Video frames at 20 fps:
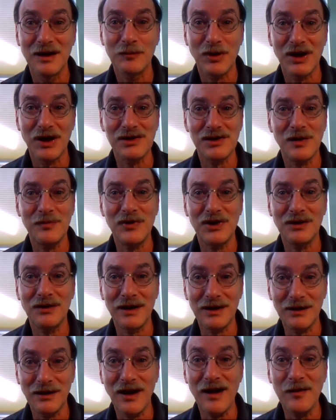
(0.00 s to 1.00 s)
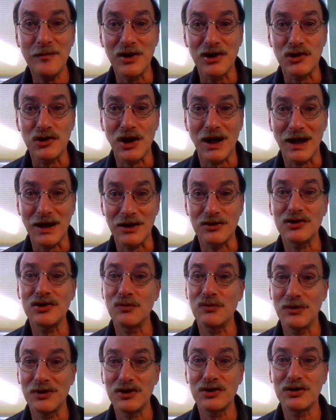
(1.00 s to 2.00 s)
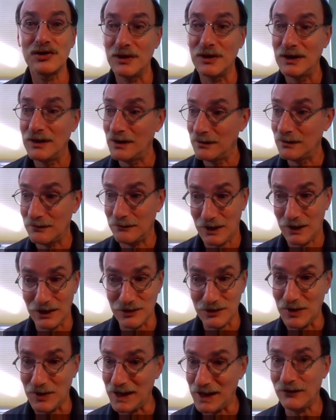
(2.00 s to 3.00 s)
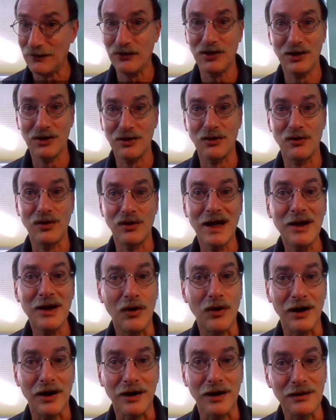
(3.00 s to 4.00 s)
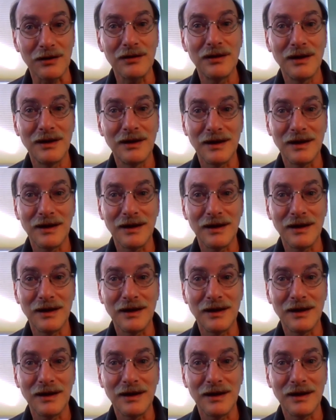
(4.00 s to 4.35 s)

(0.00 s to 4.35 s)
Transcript: by something like climate change, which has made everything go haywire,